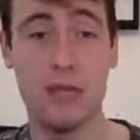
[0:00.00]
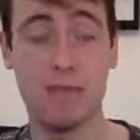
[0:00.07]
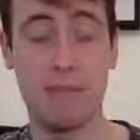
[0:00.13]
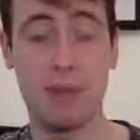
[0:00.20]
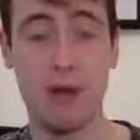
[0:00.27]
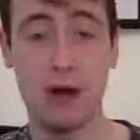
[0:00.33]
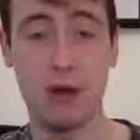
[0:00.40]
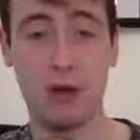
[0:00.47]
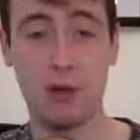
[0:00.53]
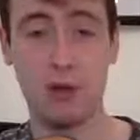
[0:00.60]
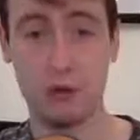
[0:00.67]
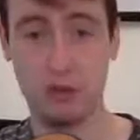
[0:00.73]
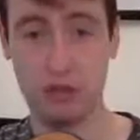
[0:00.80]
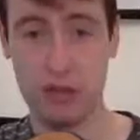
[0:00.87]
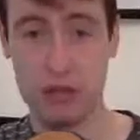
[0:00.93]
bar
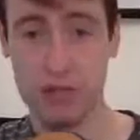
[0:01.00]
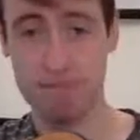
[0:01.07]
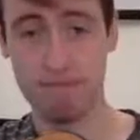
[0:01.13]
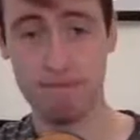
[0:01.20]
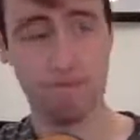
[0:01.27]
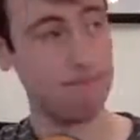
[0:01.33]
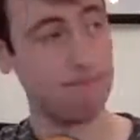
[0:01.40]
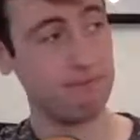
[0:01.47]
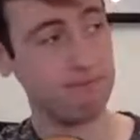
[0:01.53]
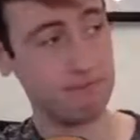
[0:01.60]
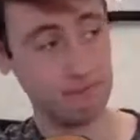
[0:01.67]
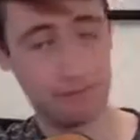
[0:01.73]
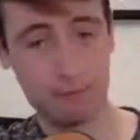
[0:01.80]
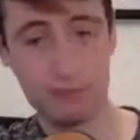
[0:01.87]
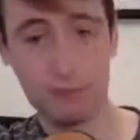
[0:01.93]
chord shape,
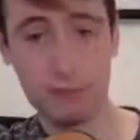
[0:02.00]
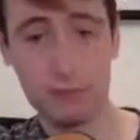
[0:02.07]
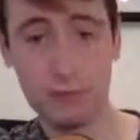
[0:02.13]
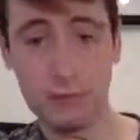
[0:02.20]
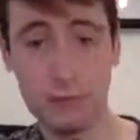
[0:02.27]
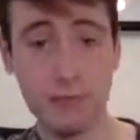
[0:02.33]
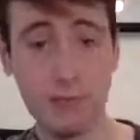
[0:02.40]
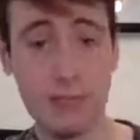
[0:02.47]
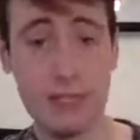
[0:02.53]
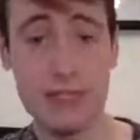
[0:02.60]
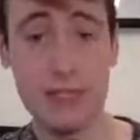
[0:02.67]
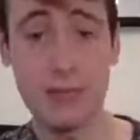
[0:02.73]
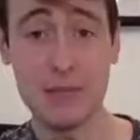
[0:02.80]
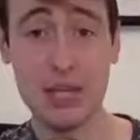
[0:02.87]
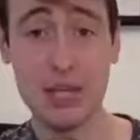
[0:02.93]
it's
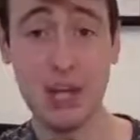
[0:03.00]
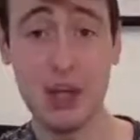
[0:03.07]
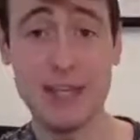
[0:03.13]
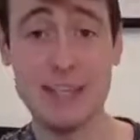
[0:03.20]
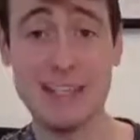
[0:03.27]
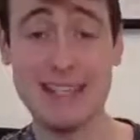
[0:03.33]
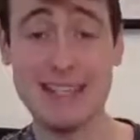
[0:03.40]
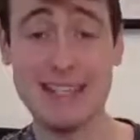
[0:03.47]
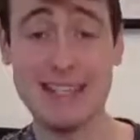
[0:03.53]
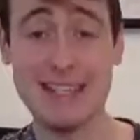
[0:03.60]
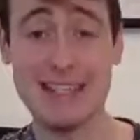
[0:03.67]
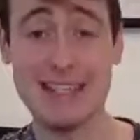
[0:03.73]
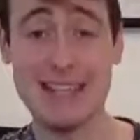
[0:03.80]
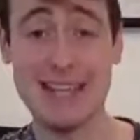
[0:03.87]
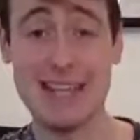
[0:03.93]
going to be a lot easier
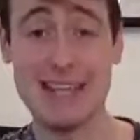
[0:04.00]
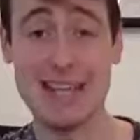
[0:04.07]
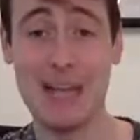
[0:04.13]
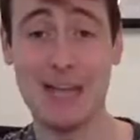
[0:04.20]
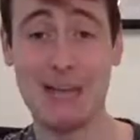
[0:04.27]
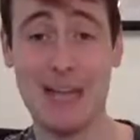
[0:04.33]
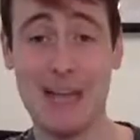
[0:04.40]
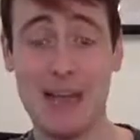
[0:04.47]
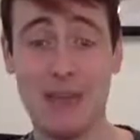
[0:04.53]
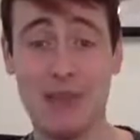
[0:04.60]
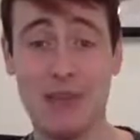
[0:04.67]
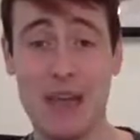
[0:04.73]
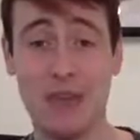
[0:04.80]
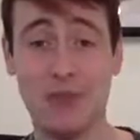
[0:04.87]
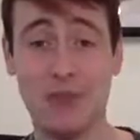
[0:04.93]
to get down to F
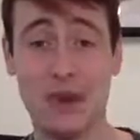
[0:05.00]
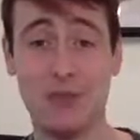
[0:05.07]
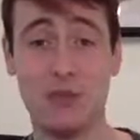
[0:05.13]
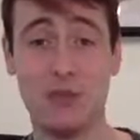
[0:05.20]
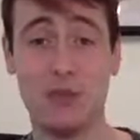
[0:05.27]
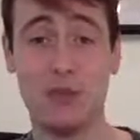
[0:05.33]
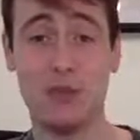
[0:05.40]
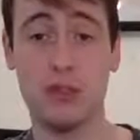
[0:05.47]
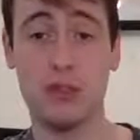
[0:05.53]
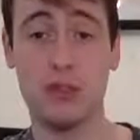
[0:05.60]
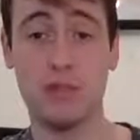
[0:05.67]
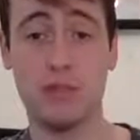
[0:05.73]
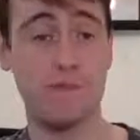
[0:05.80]
major afterwards.